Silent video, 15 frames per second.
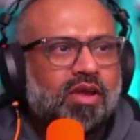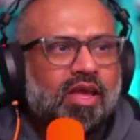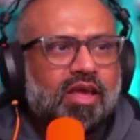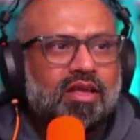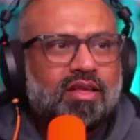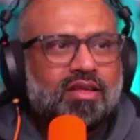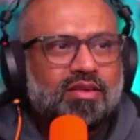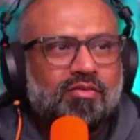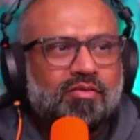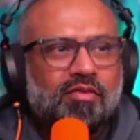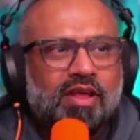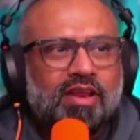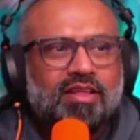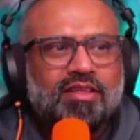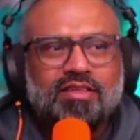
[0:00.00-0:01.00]
Okay.
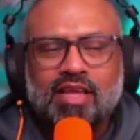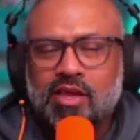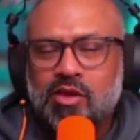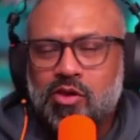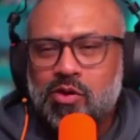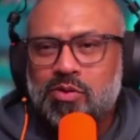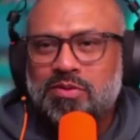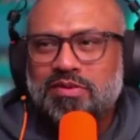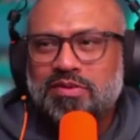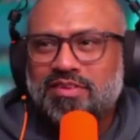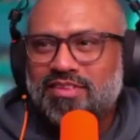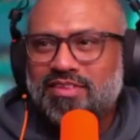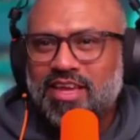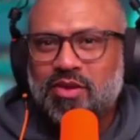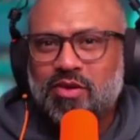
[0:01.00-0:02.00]
Thank you.
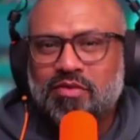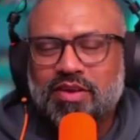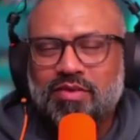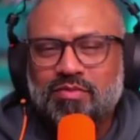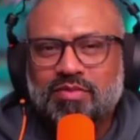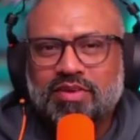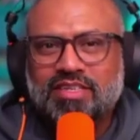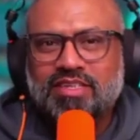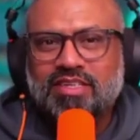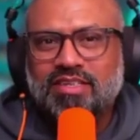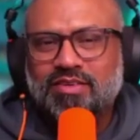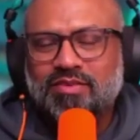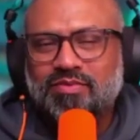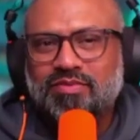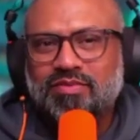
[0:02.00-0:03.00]
Thank you very much,
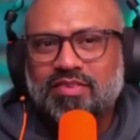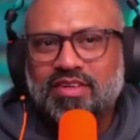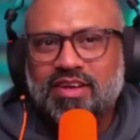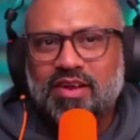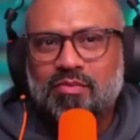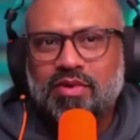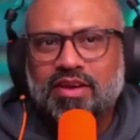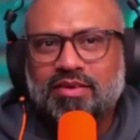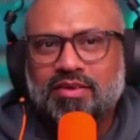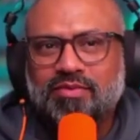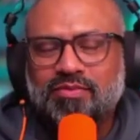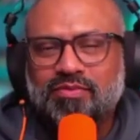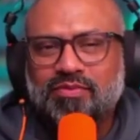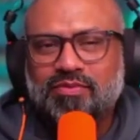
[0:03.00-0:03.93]
Ramya.